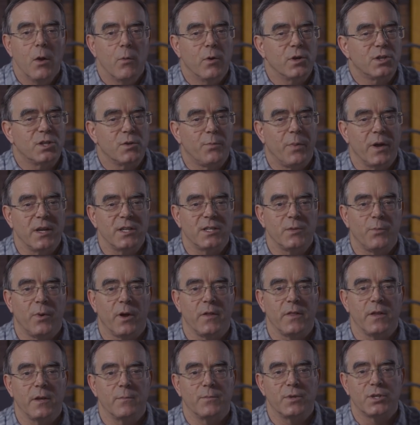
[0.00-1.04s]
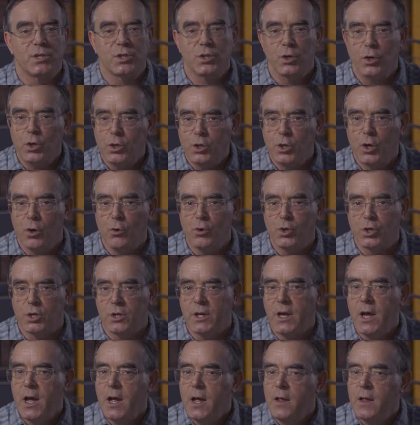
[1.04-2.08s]
which depends upon the absurd
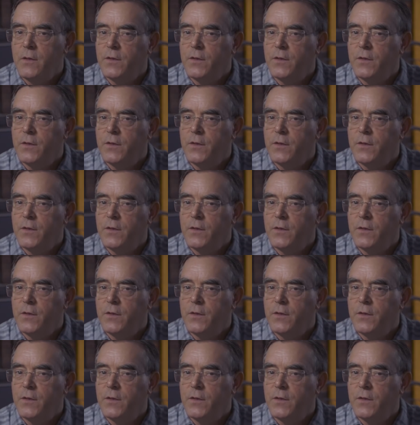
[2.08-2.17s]
notion